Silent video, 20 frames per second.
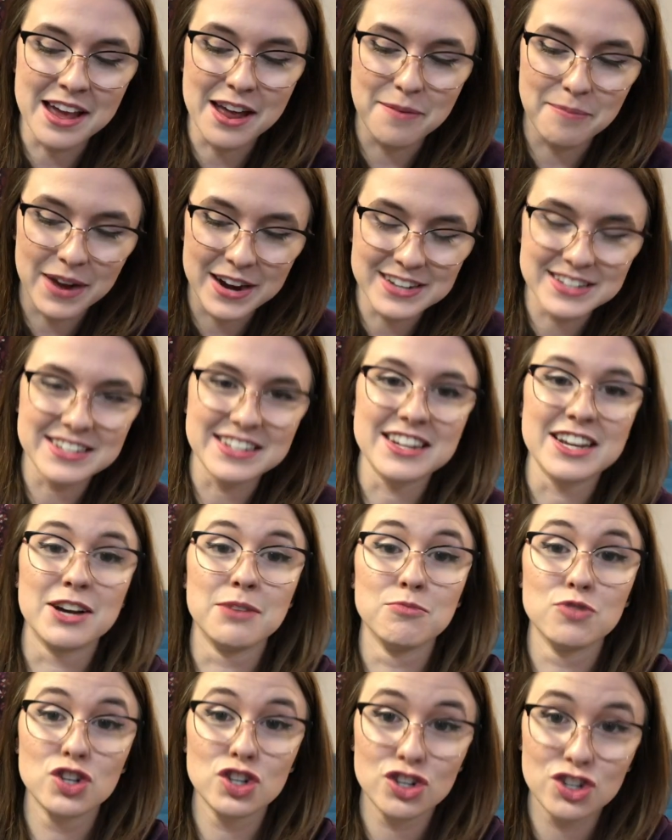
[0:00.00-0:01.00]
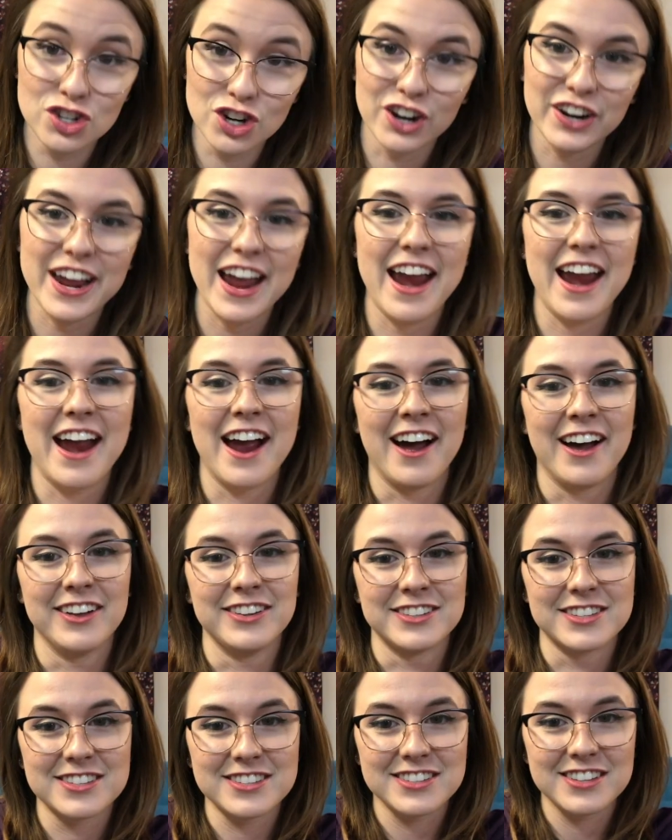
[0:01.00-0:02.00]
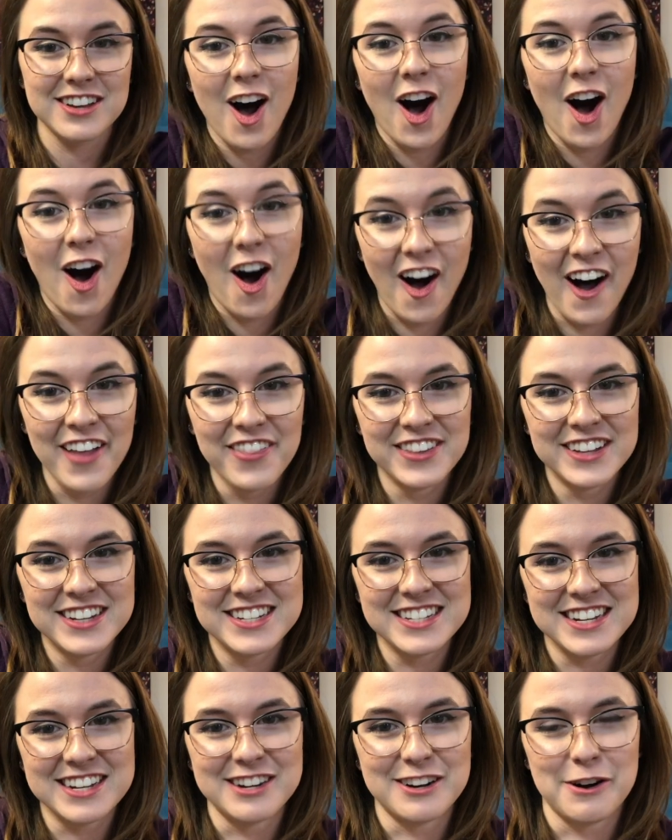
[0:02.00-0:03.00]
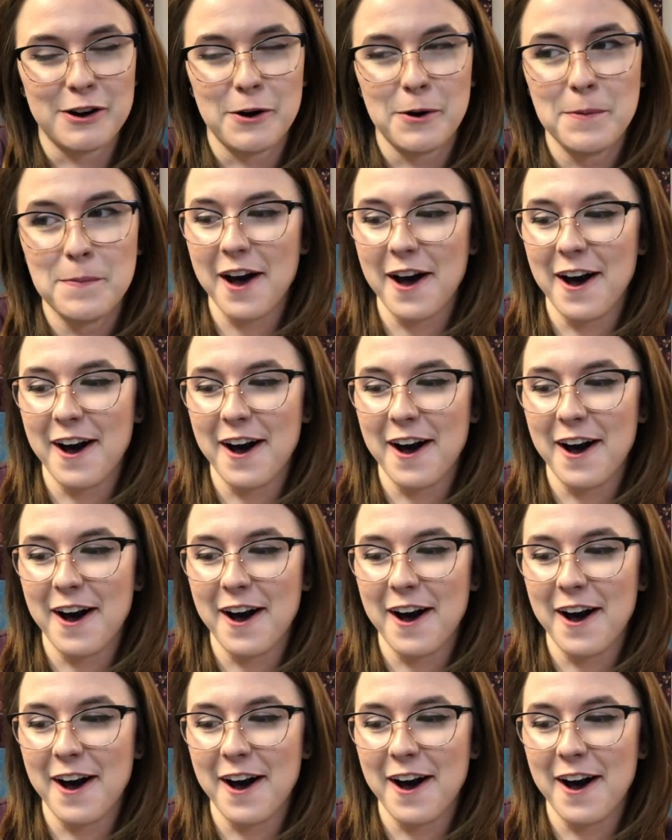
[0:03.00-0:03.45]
and my DM shook hands on the deal.